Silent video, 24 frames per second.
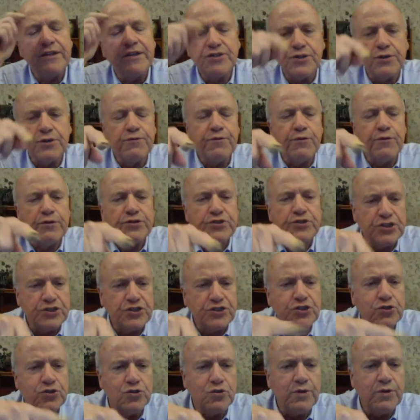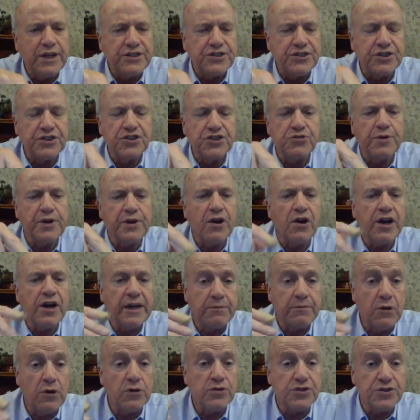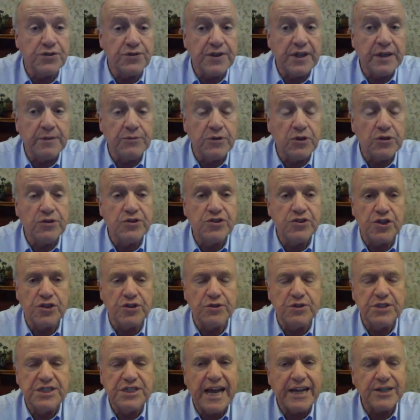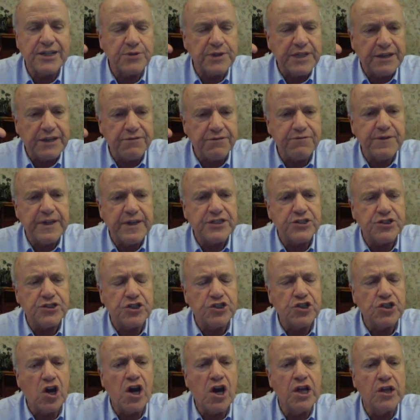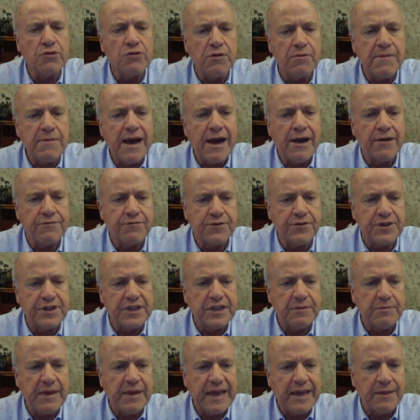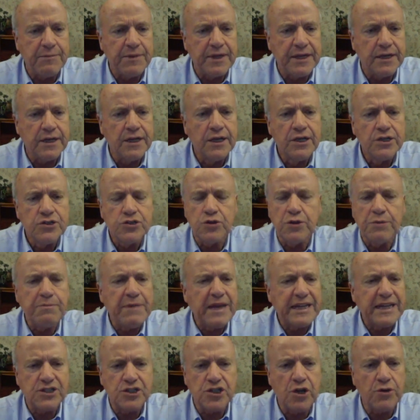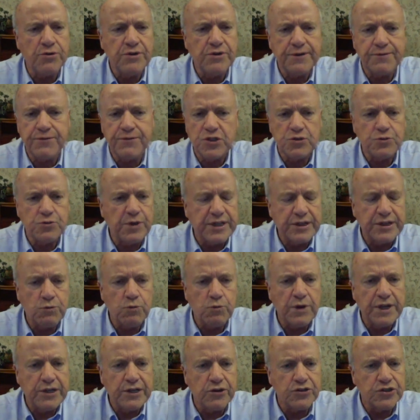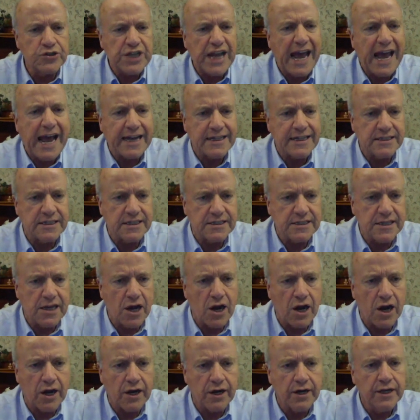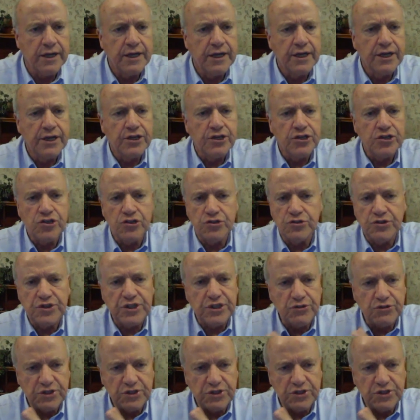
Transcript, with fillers: So just two questions regarding most of them. So there's actually a fixed dollar amount for the abatement. So it makes no difference what what your taxes are. You, right.